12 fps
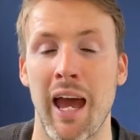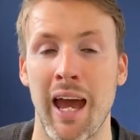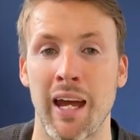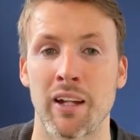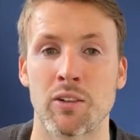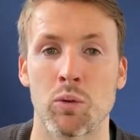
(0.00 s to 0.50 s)

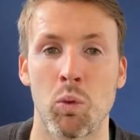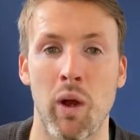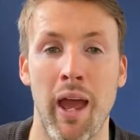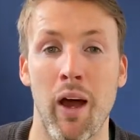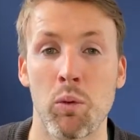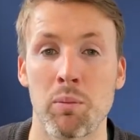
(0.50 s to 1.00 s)
And
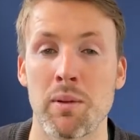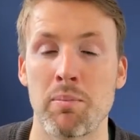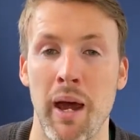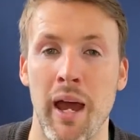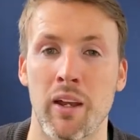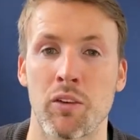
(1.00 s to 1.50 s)
what held me
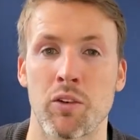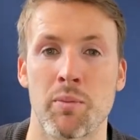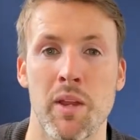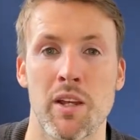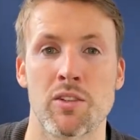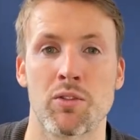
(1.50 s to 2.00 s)
back from
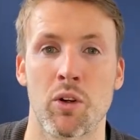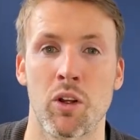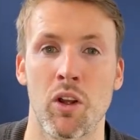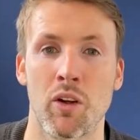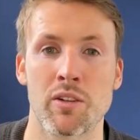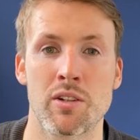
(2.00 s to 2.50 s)
this for a
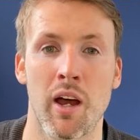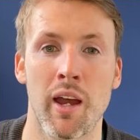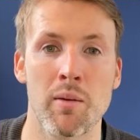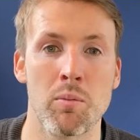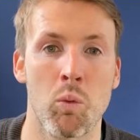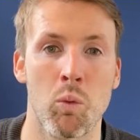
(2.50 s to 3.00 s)
long
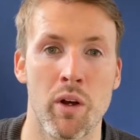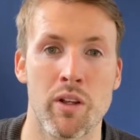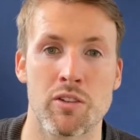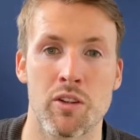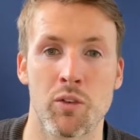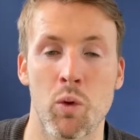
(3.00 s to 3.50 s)
time
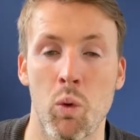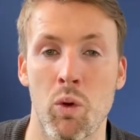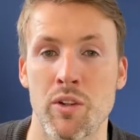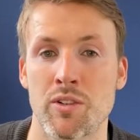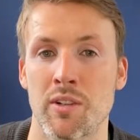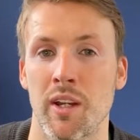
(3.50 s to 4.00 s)
was, of
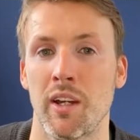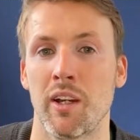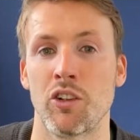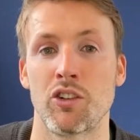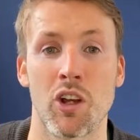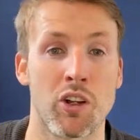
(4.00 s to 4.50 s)
course,
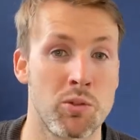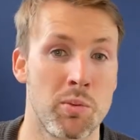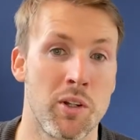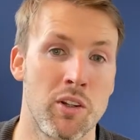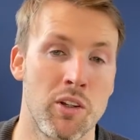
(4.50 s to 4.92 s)
judgment.